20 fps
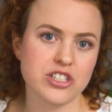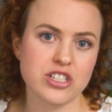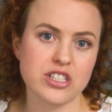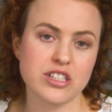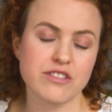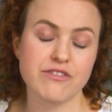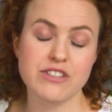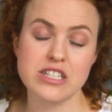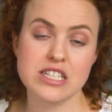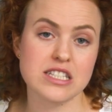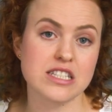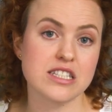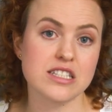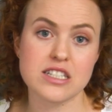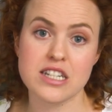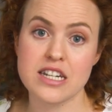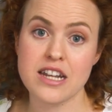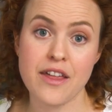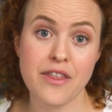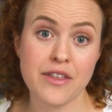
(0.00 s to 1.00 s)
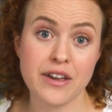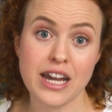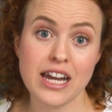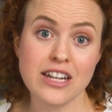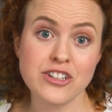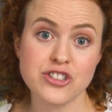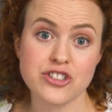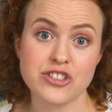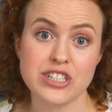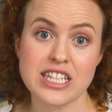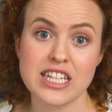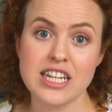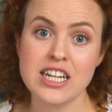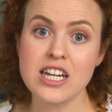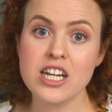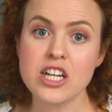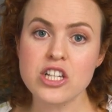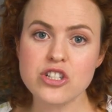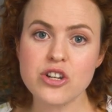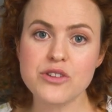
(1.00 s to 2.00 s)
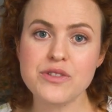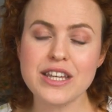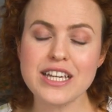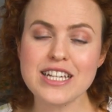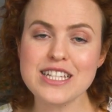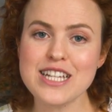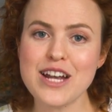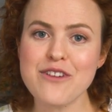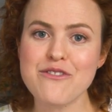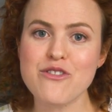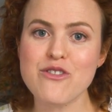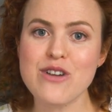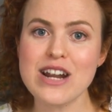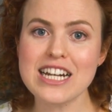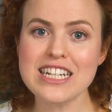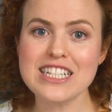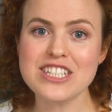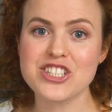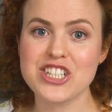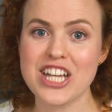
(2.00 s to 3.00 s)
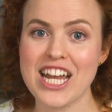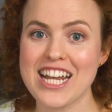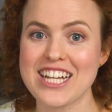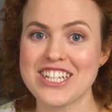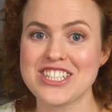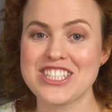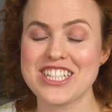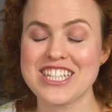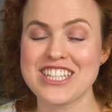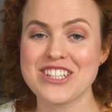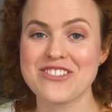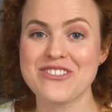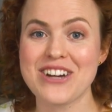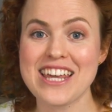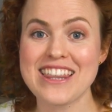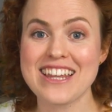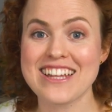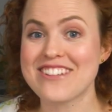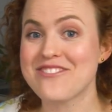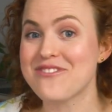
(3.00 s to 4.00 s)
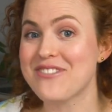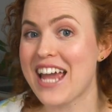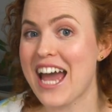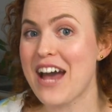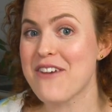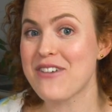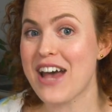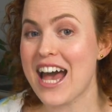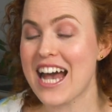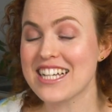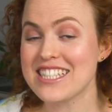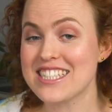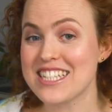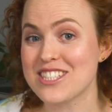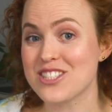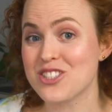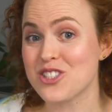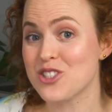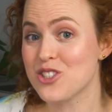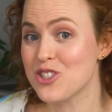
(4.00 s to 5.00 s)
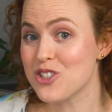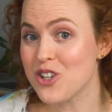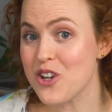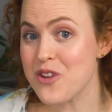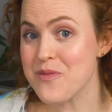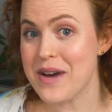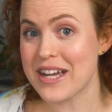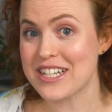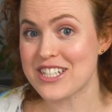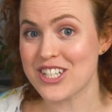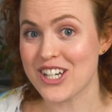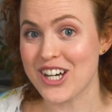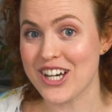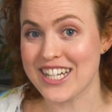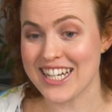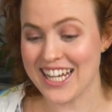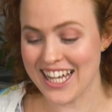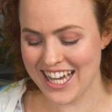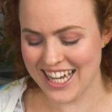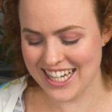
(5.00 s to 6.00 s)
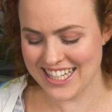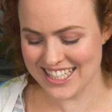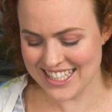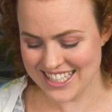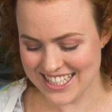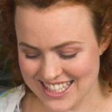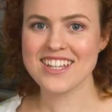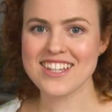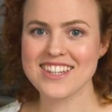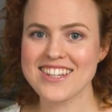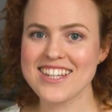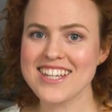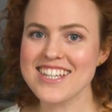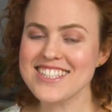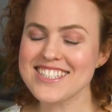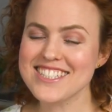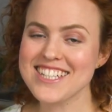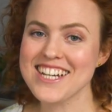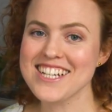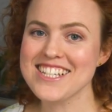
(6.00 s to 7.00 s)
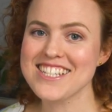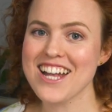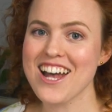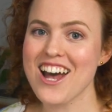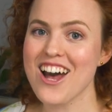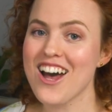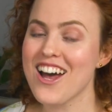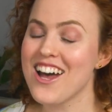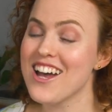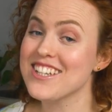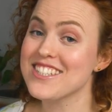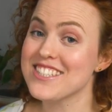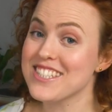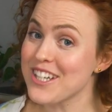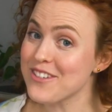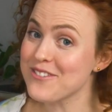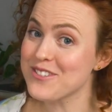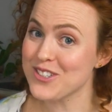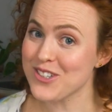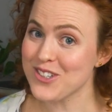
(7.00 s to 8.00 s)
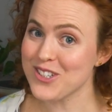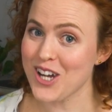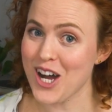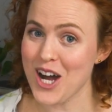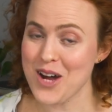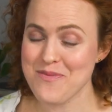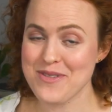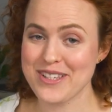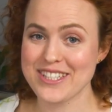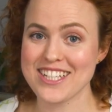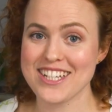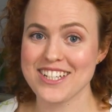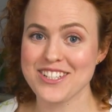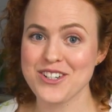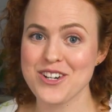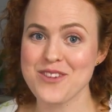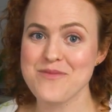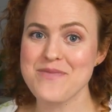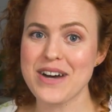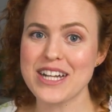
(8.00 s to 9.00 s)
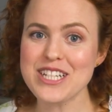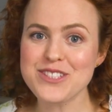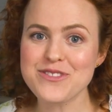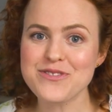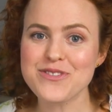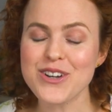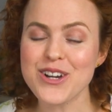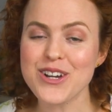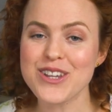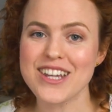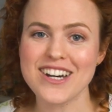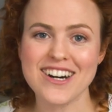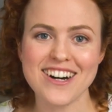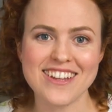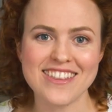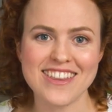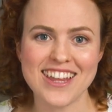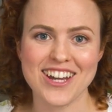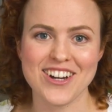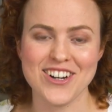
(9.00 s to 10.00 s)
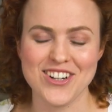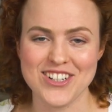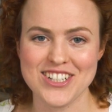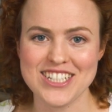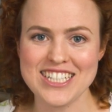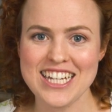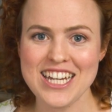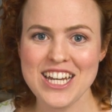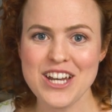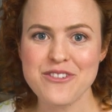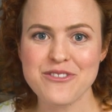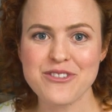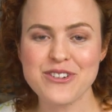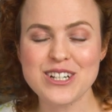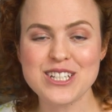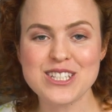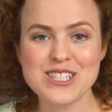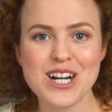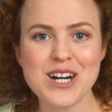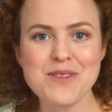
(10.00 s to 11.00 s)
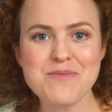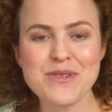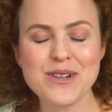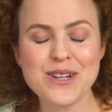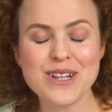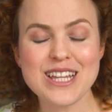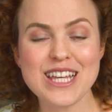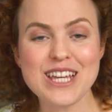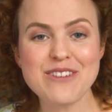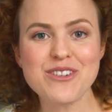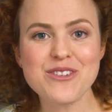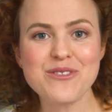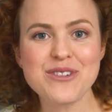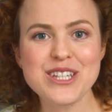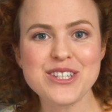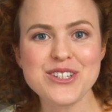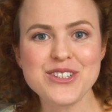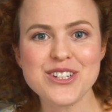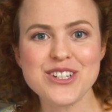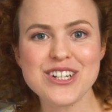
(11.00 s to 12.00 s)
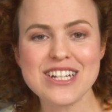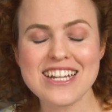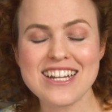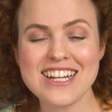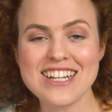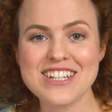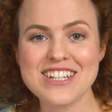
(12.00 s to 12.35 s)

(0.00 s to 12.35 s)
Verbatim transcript: she visited another country. So things have really changed in the way that we have access to so much online. These days, a self taught harpists can go much further on their own. For example, even when you're